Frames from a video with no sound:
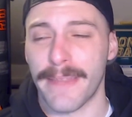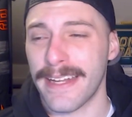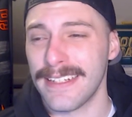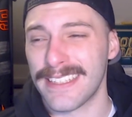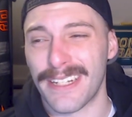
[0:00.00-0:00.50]

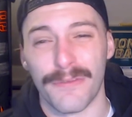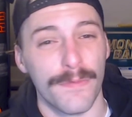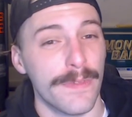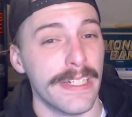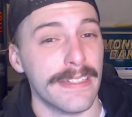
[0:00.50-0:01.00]
that is a
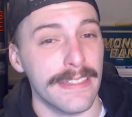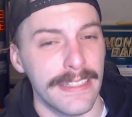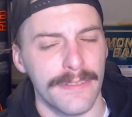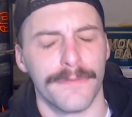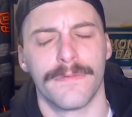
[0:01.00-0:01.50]

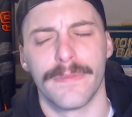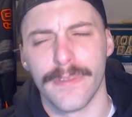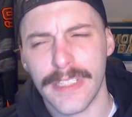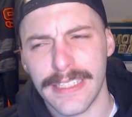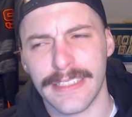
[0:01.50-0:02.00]
really,
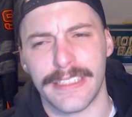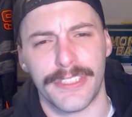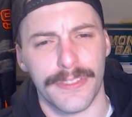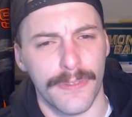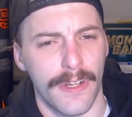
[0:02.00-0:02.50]
really
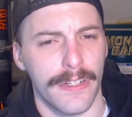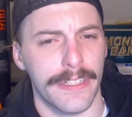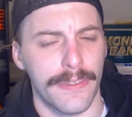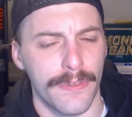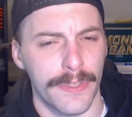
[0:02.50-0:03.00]
strong
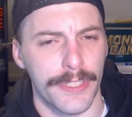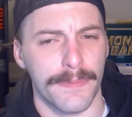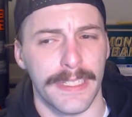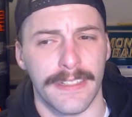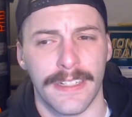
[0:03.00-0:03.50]

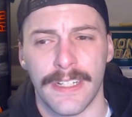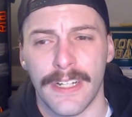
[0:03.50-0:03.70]
endorsement